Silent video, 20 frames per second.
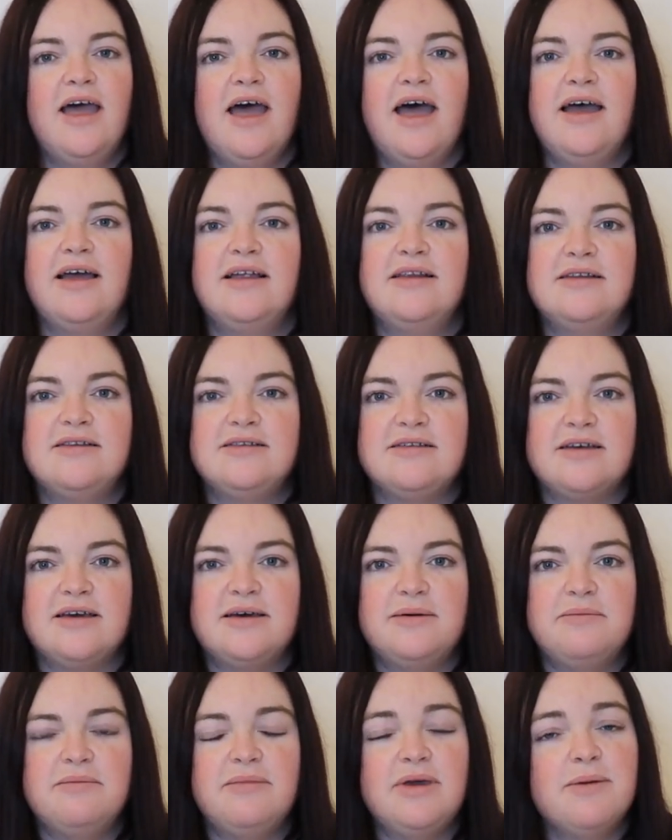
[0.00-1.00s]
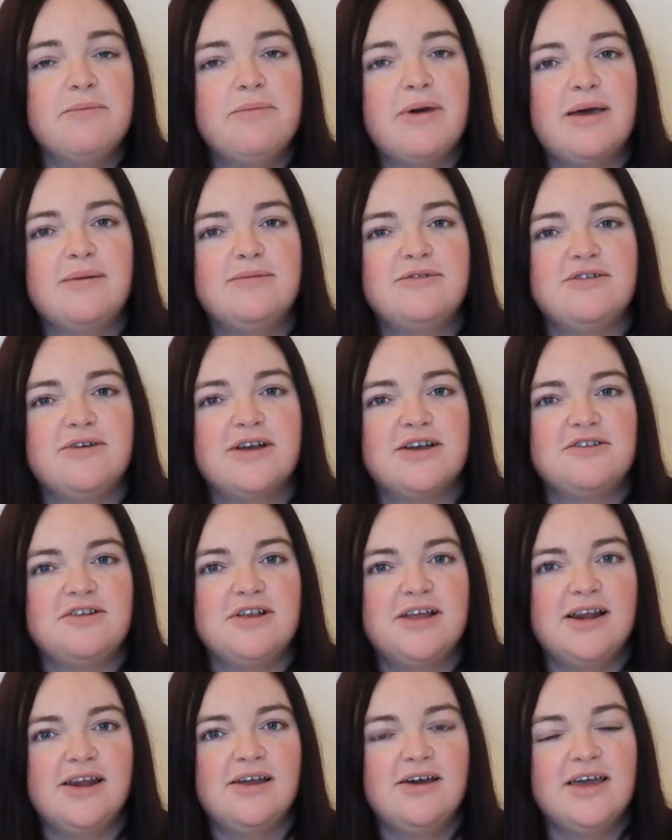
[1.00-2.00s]
And me and Peps are
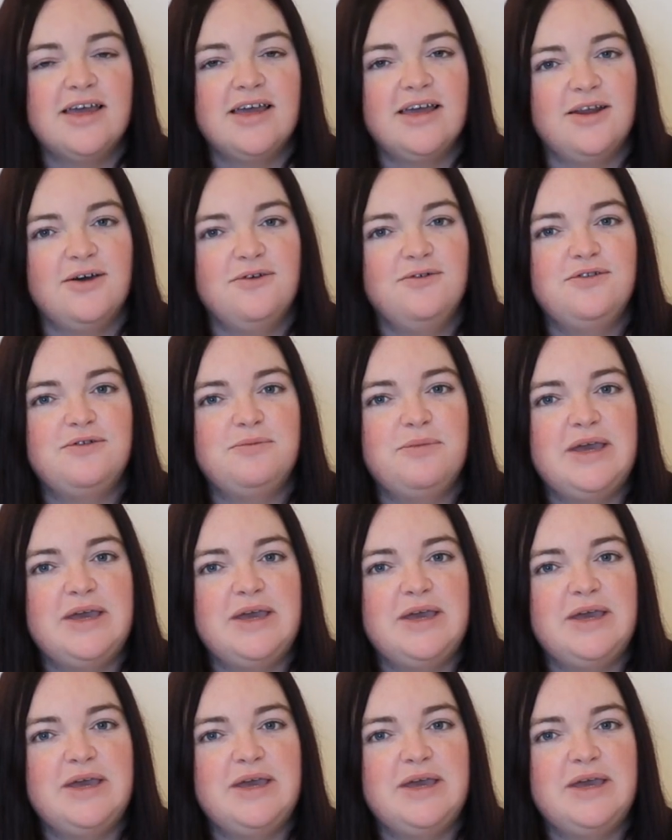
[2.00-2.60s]
actually lucky enough to